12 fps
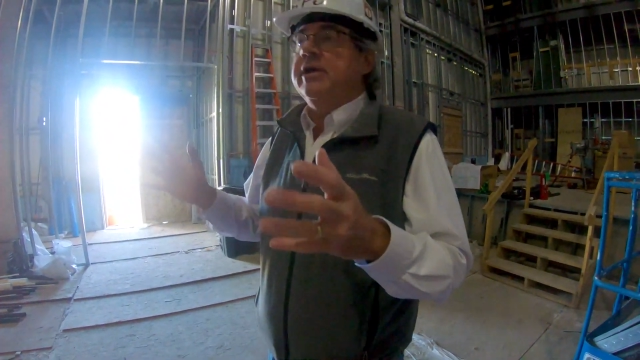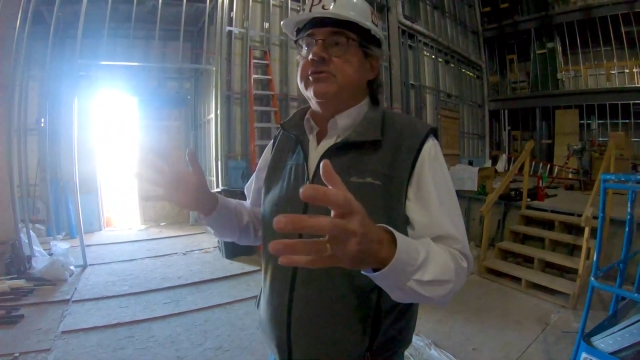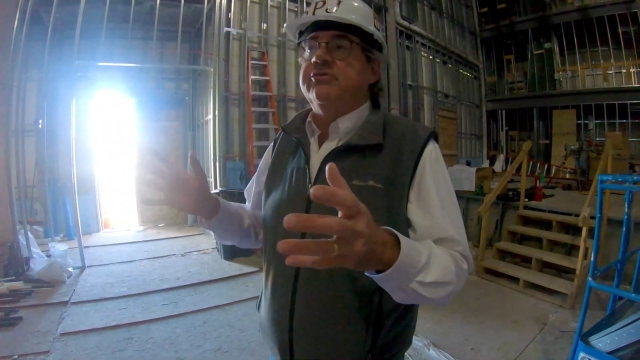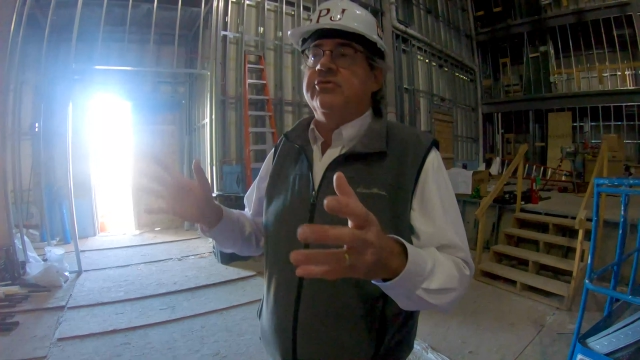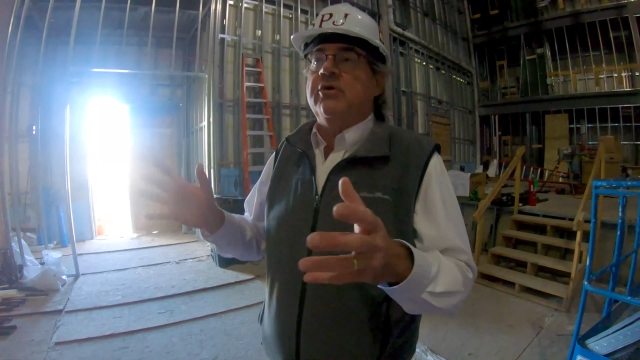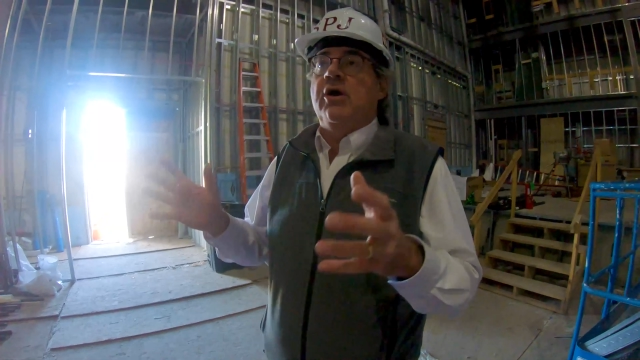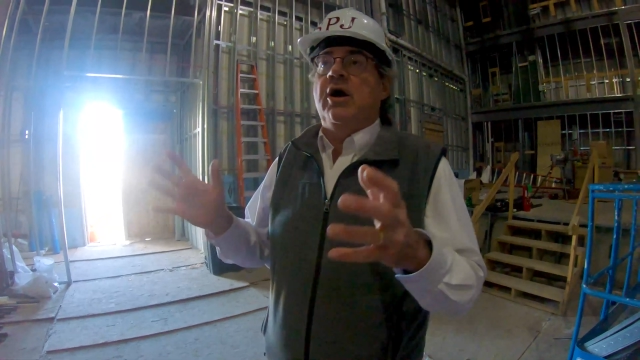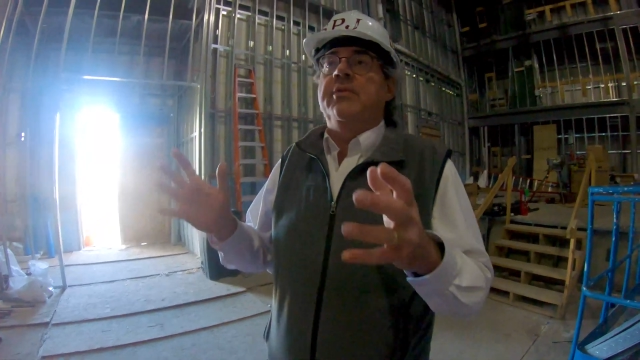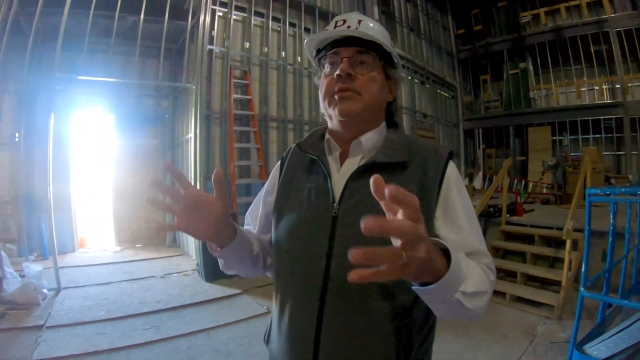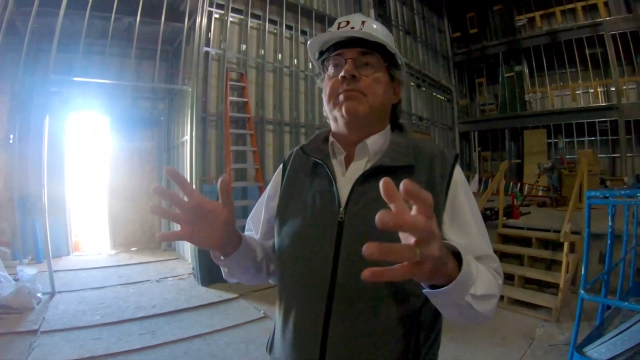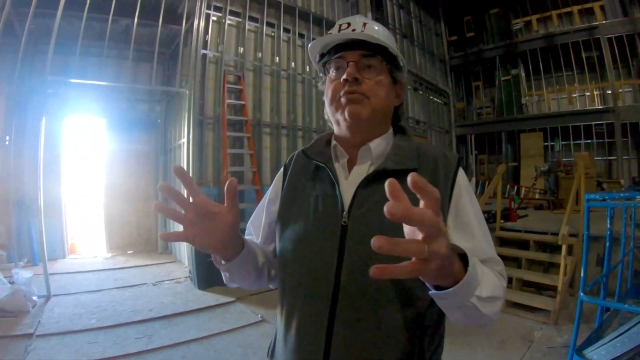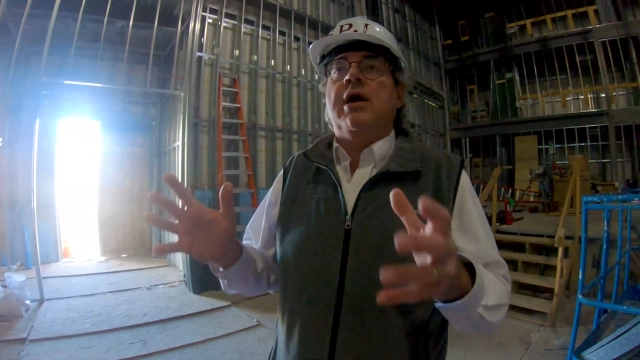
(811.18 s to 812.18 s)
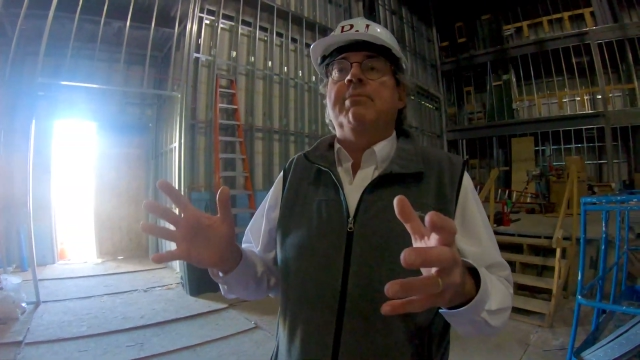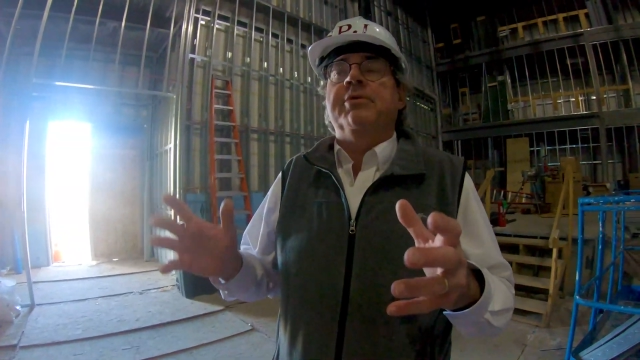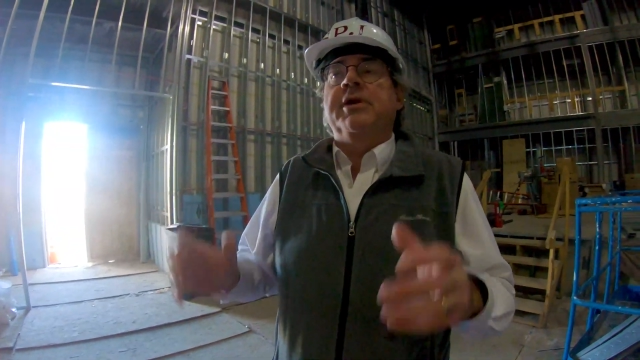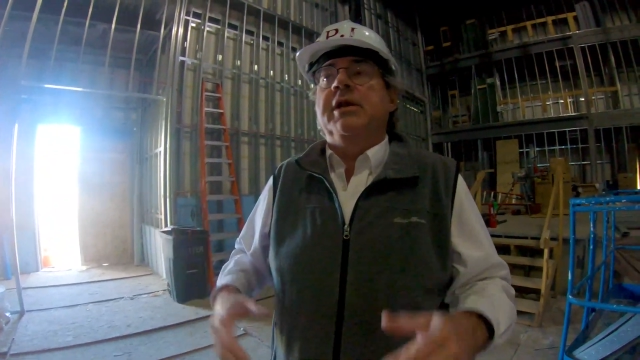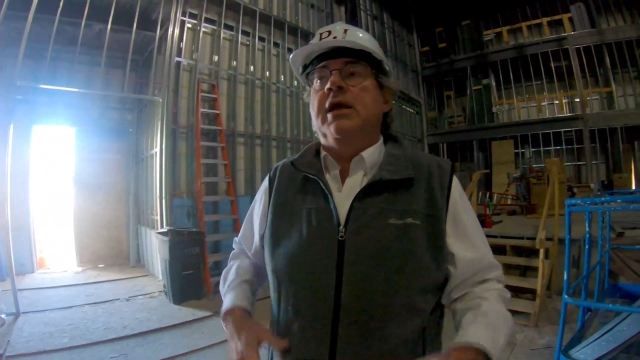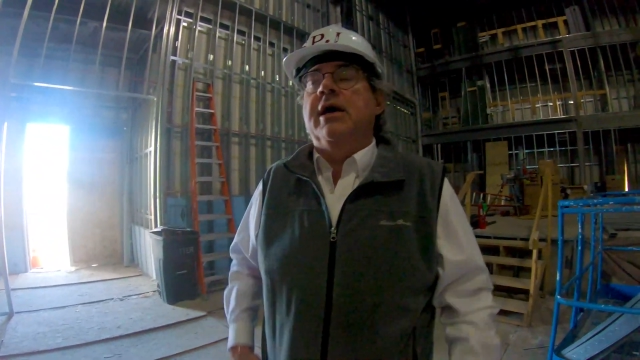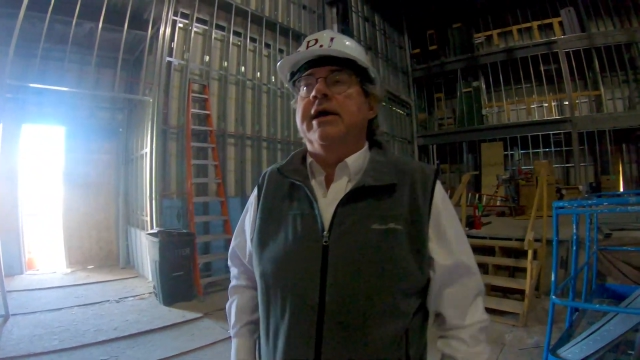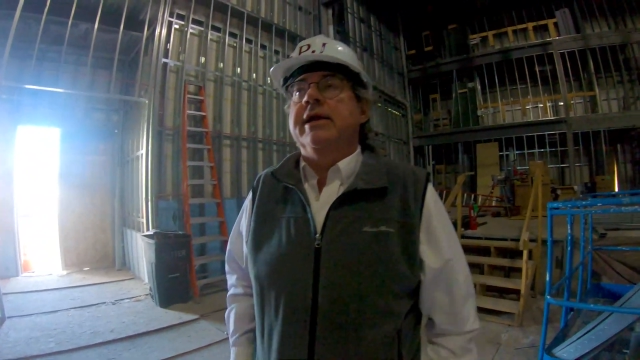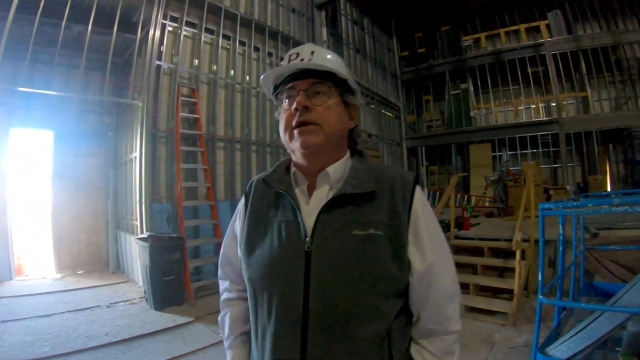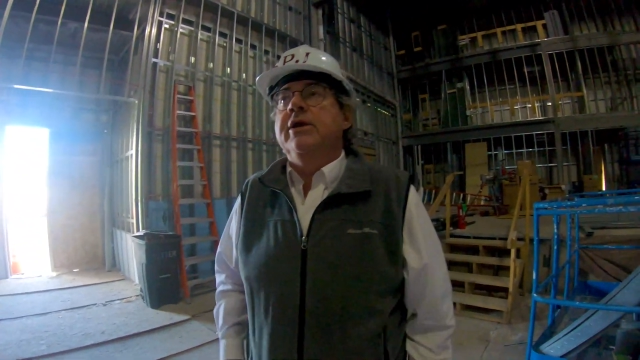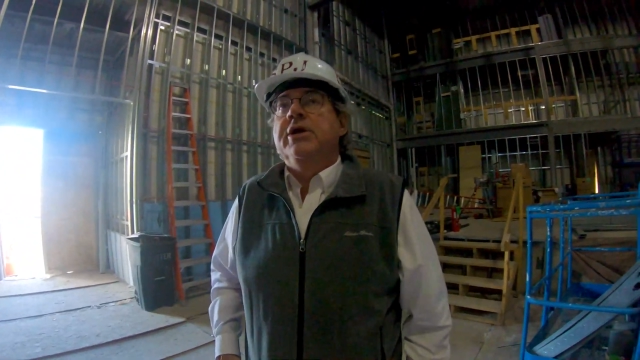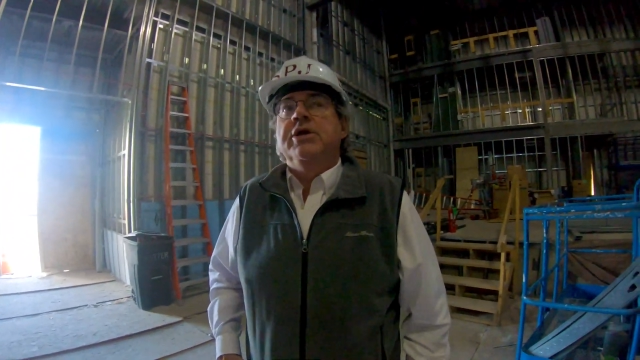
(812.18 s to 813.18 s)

inch on the property line,